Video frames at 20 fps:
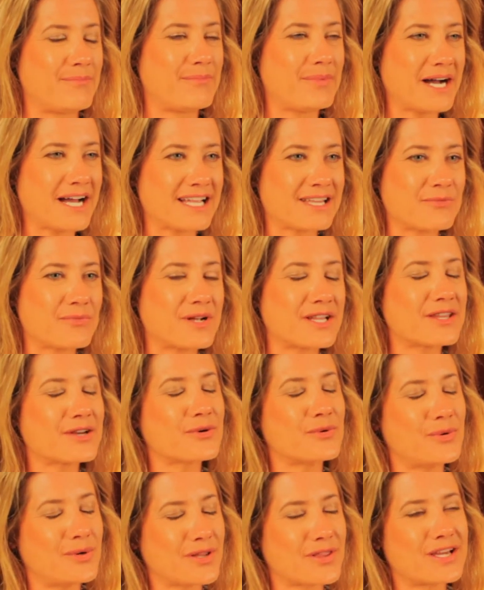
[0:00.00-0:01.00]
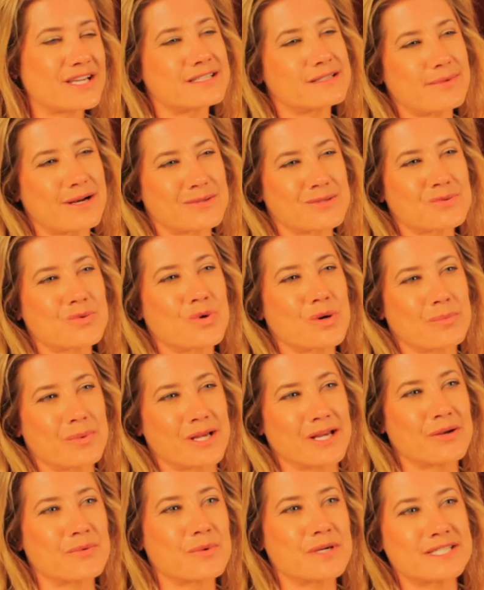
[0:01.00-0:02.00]
but one of the cool things about
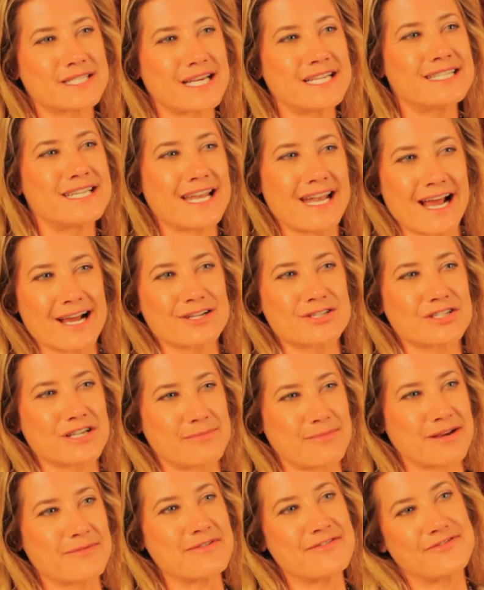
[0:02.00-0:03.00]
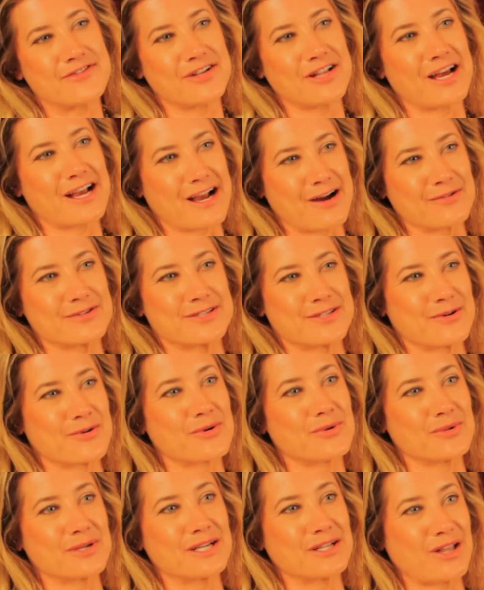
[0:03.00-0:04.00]
Scorpion was they did actually make me feel like I was their
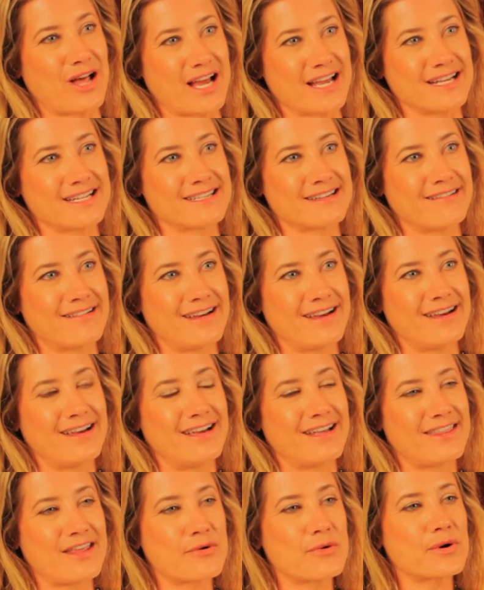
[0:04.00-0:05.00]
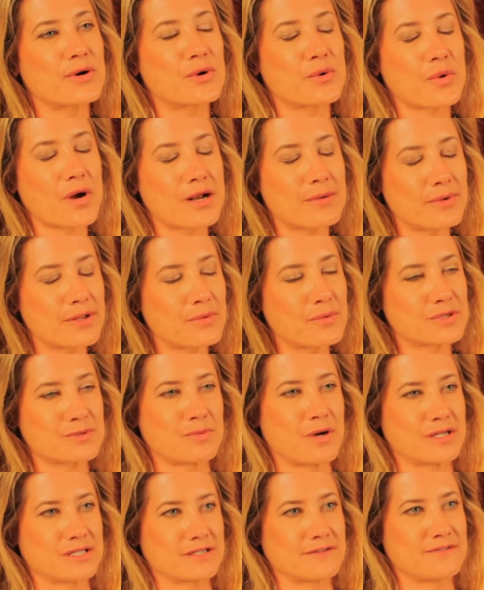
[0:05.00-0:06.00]
only client. They were incredibly
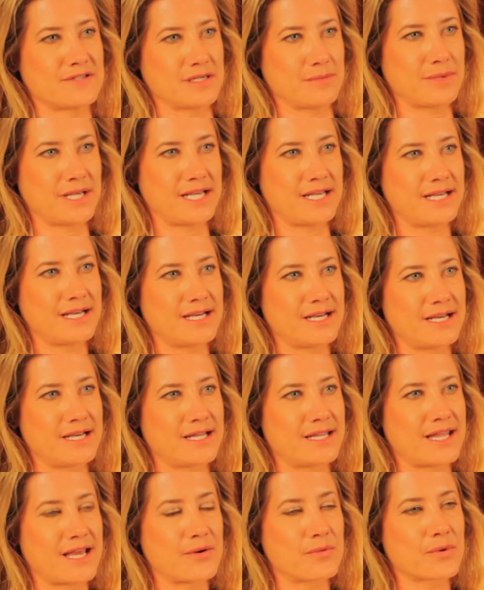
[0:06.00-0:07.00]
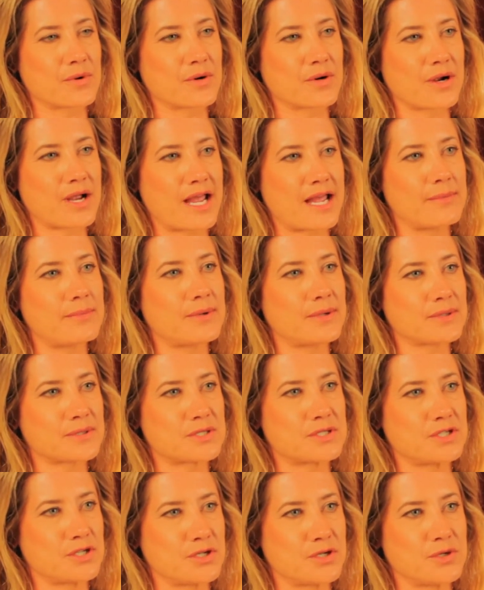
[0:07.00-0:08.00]
responsive to me. They were
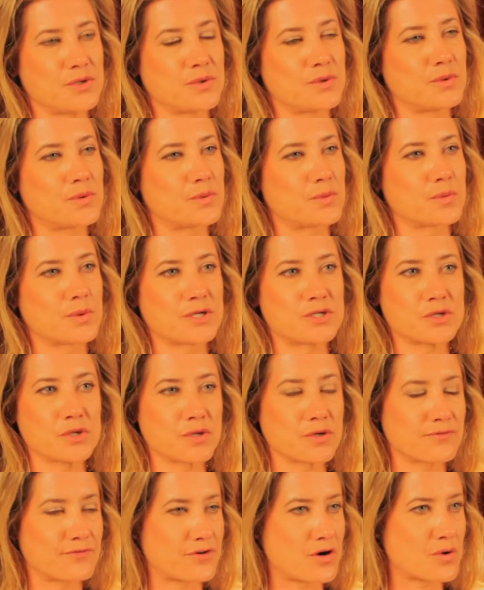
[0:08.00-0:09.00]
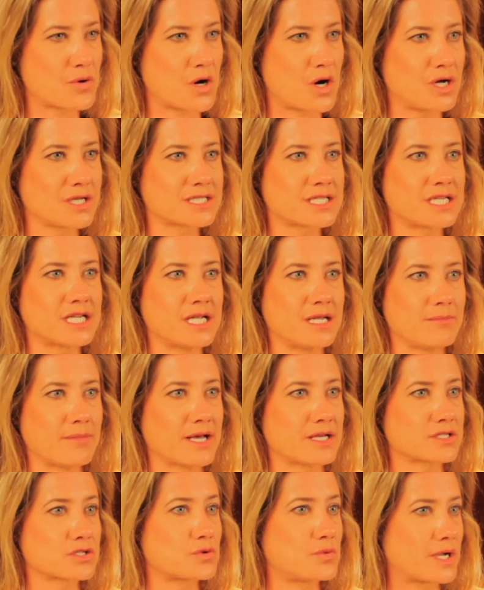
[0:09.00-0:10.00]
able to return phone calls and
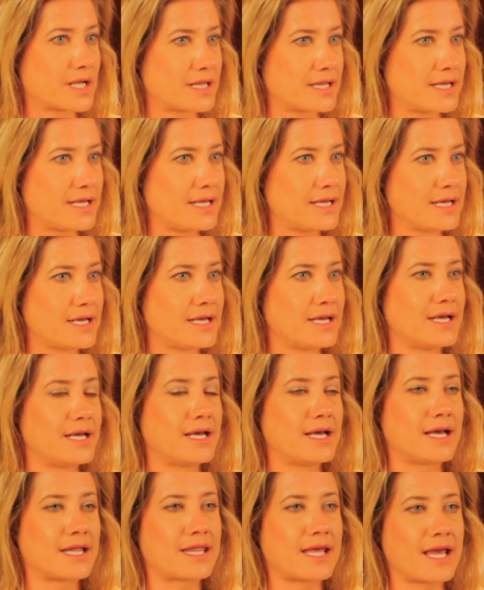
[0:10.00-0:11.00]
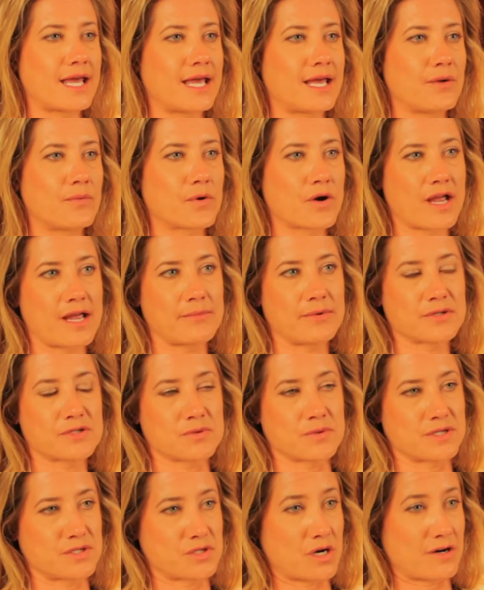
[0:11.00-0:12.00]
emails quickly. They were able
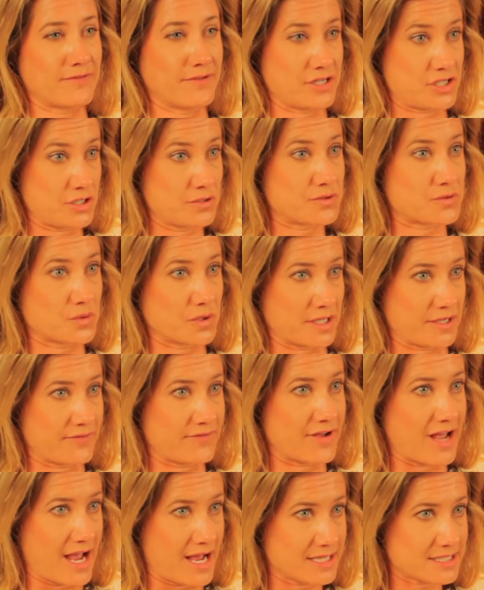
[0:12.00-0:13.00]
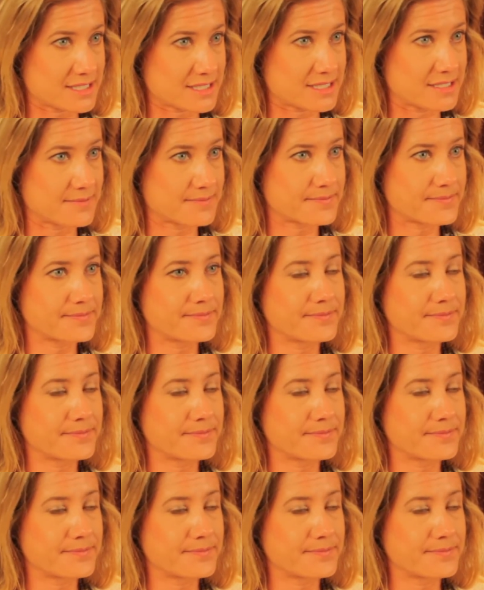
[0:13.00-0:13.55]
to resolve issues really fast.